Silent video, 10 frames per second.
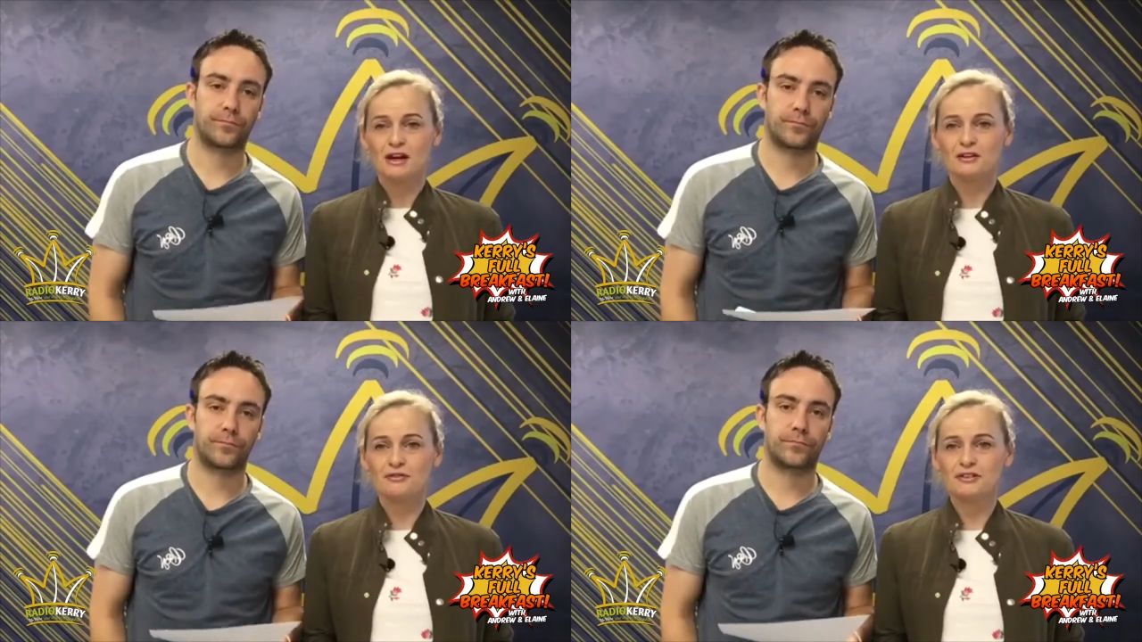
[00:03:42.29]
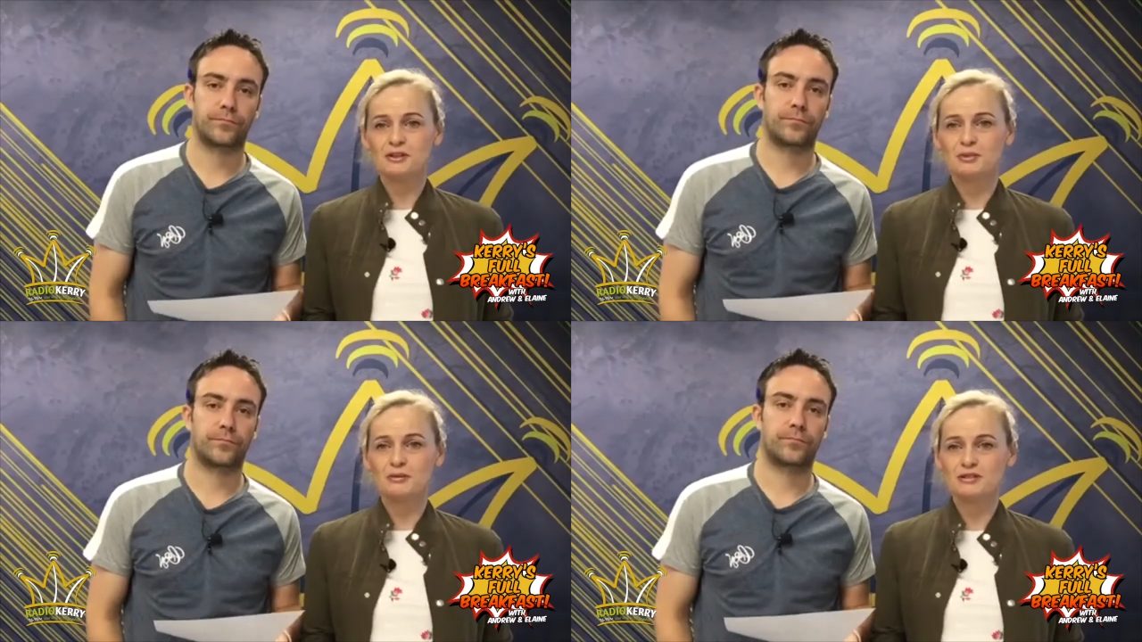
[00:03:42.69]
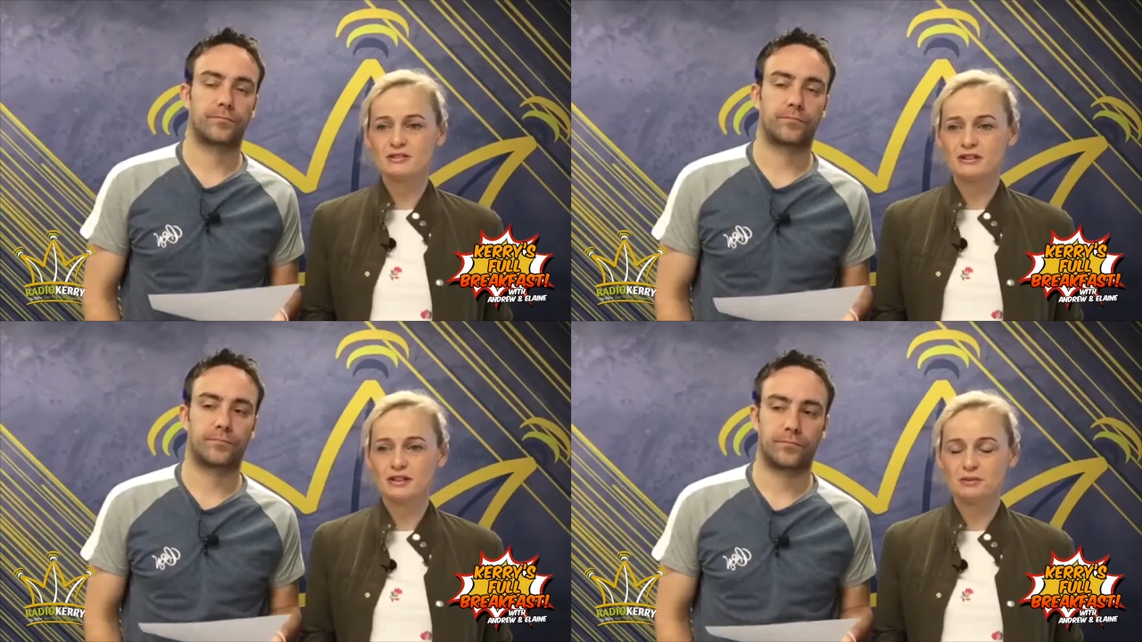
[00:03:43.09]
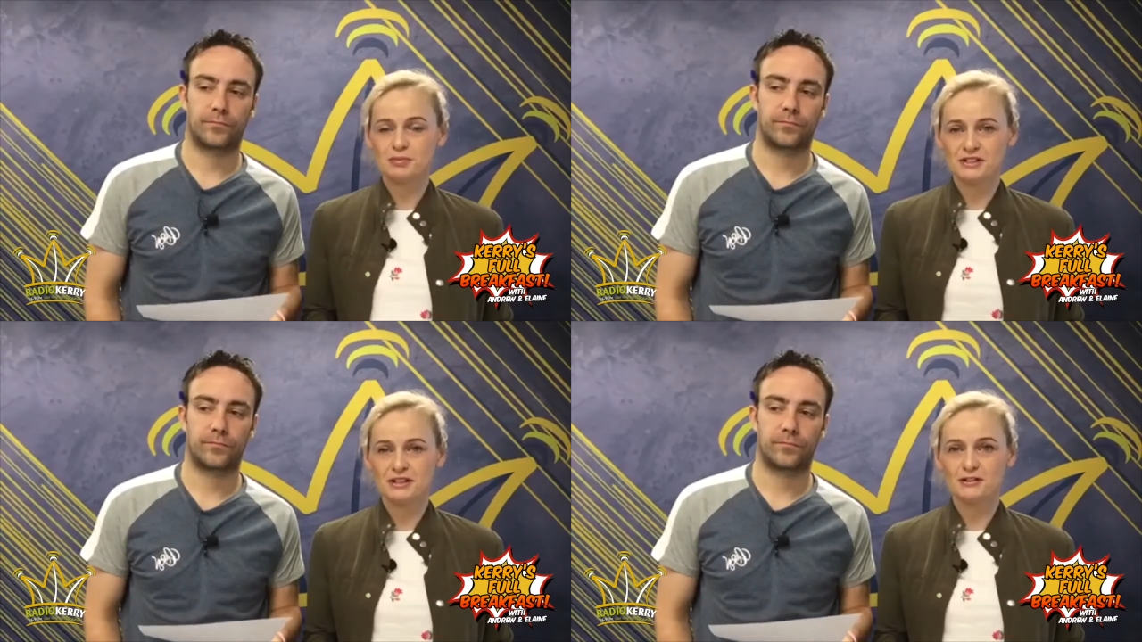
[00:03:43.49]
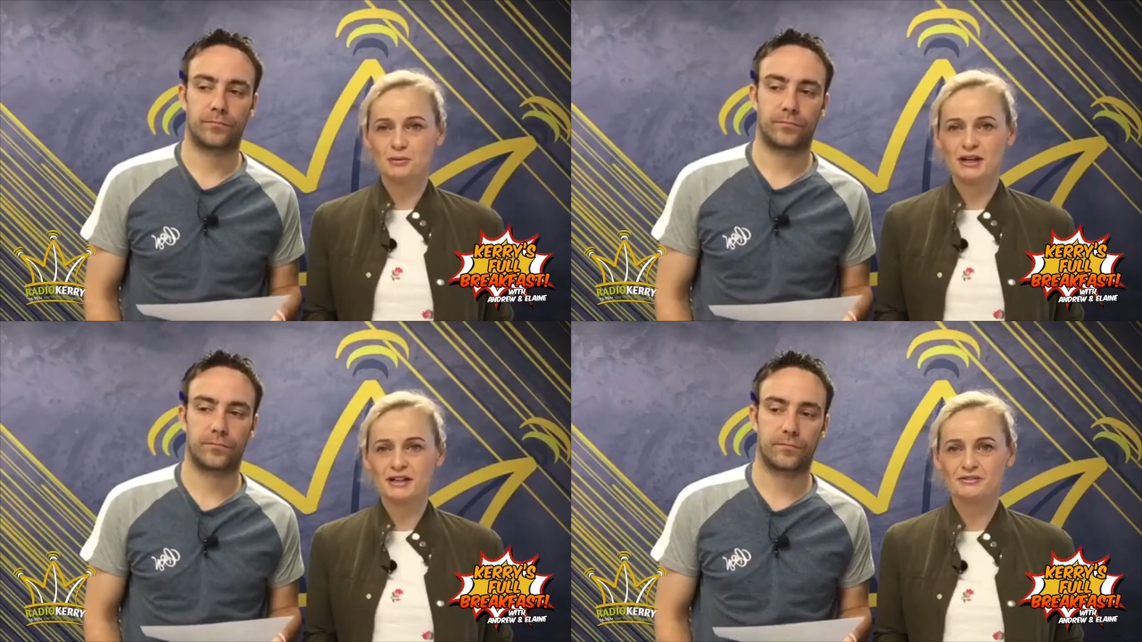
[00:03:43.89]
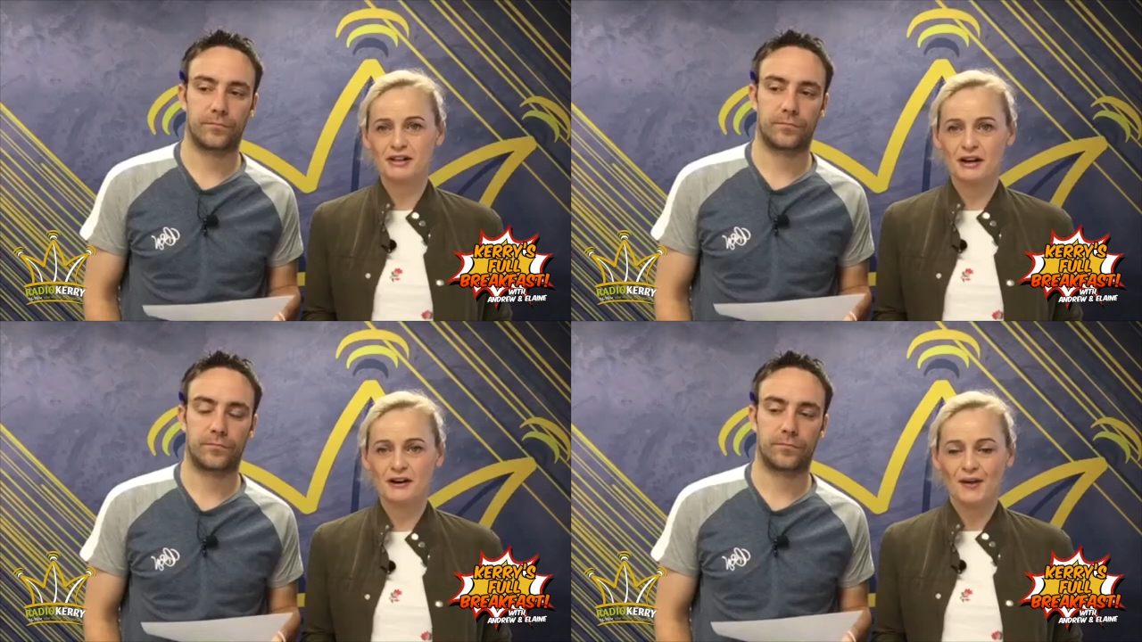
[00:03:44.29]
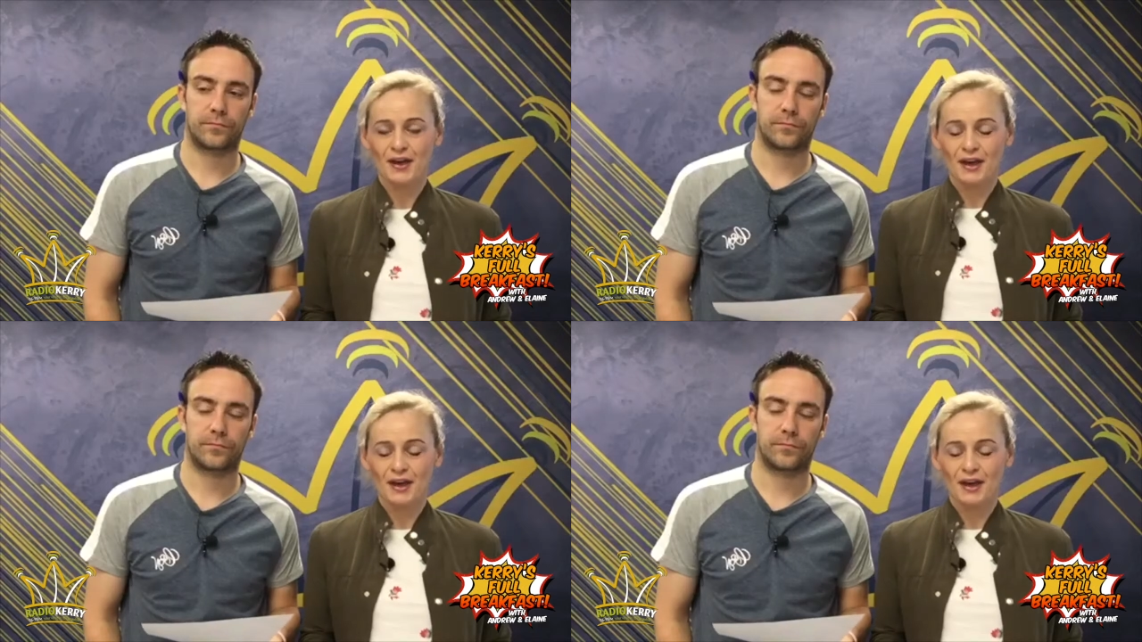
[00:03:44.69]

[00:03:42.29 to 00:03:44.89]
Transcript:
Speaker 1: I know a friend of mine was looking at a particular model of car